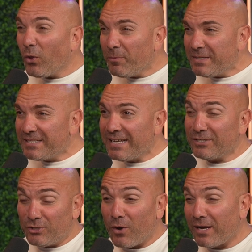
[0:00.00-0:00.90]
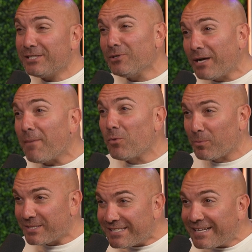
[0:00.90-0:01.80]
the mistakes? No, I still got more
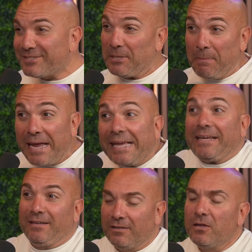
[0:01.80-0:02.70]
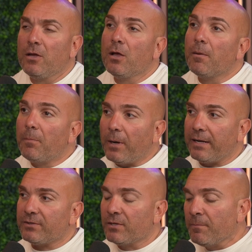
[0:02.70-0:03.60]
mistakes to make.
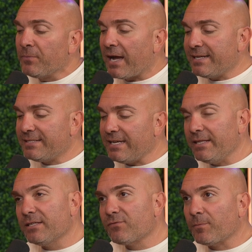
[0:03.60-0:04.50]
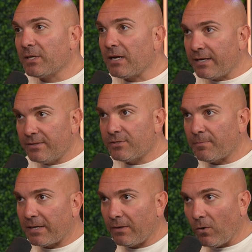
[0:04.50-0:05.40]
But I say this from the kindness of
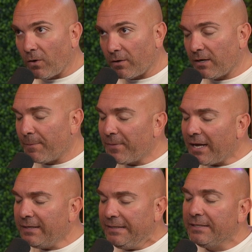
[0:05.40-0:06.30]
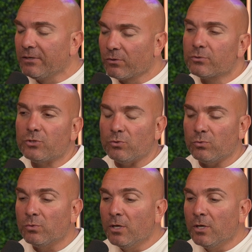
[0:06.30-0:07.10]
my heart. I'm not here to